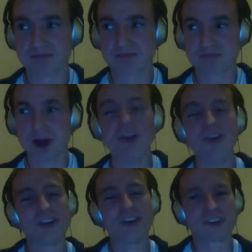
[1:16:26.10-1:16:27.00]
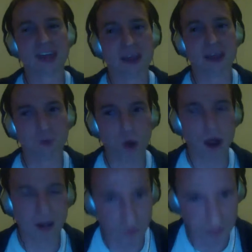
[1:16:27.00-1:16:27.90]
understand why
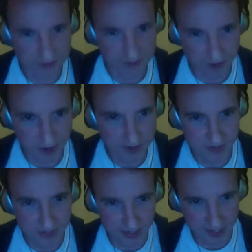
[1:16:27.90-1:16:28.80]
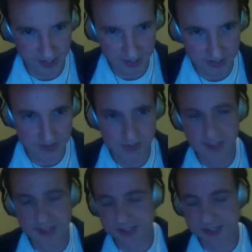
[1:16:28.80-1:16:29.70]
it was fun and get it.
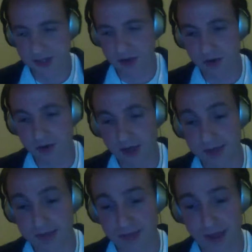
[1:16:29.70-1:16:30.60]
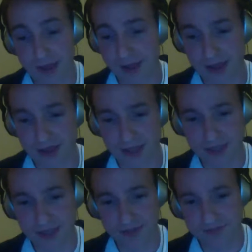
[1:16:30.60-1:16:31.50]
So I think
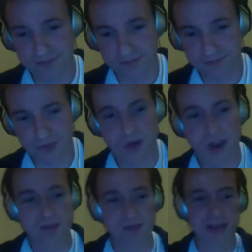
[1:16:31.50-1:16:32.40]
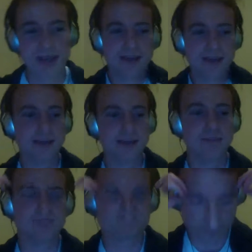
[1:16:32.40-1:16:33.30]
if you have an indie
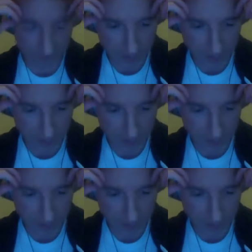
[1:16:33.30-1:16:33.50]
fed